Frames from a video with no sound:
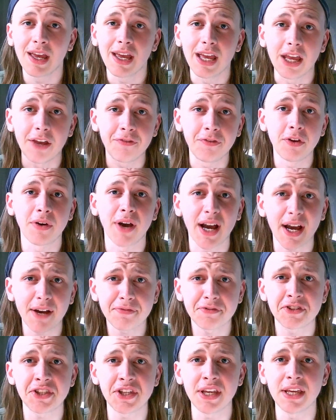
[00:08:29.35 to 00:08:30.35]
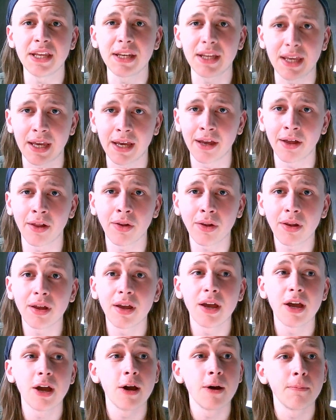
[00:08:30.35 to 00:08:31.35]
If you have seen Kill,
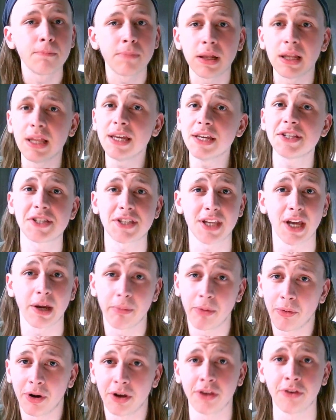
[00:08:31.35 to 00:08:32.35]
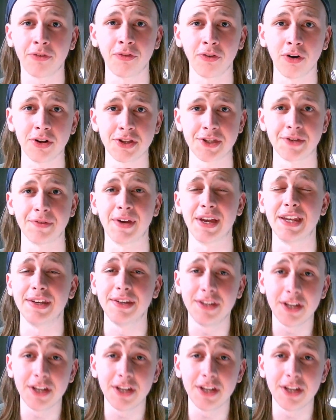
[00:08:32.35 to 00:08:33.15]
please tell me what you thought of it.